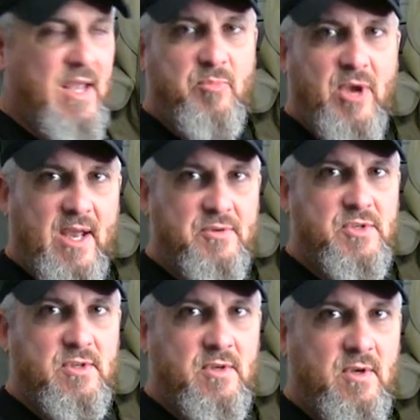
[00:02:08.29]
a
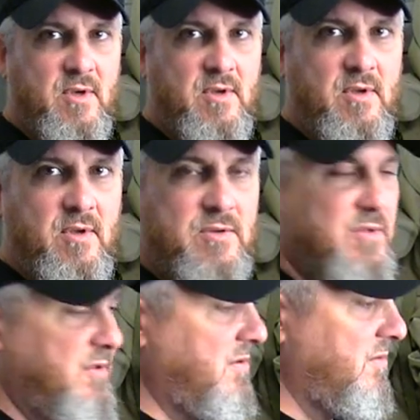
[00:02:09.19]
pouch
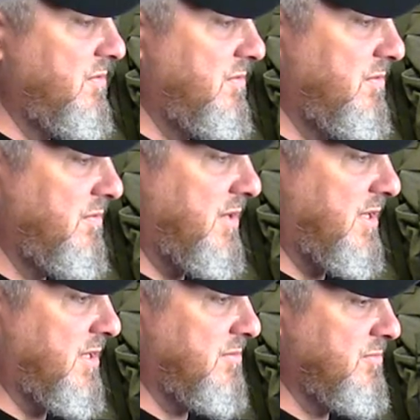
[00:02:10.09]
to
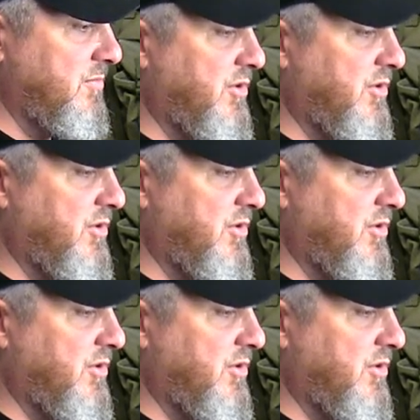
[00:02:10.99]
uh,